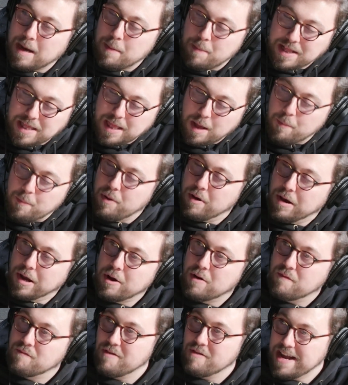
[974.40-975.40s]
money I'm putting
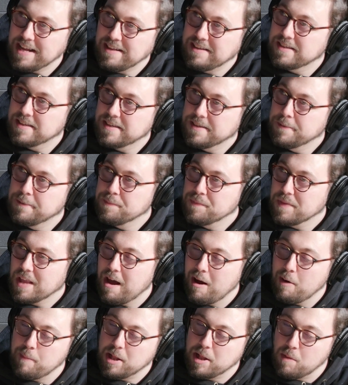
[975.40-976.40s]
on red,
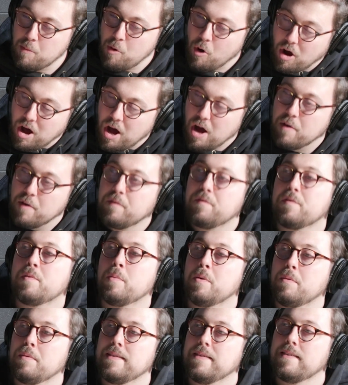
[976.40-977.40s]
I'd be a lot more
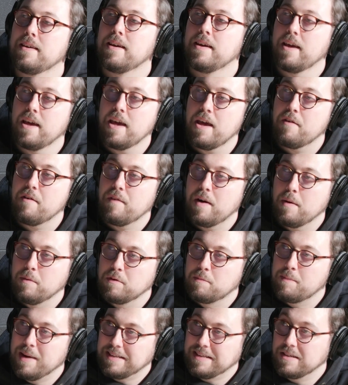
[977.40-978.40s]
comfortable with it if I
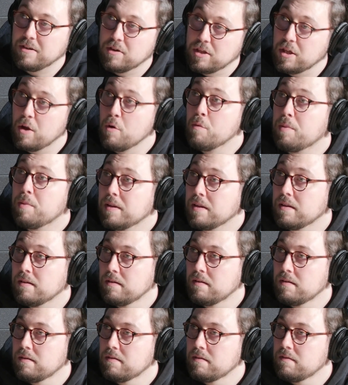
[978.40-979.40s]
was betting on an open
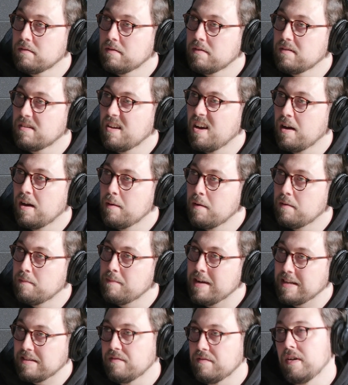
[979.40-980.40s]

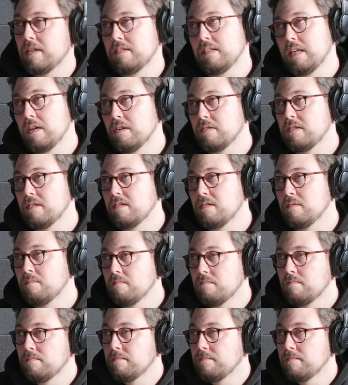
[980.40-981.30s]
metaverse ecosystem.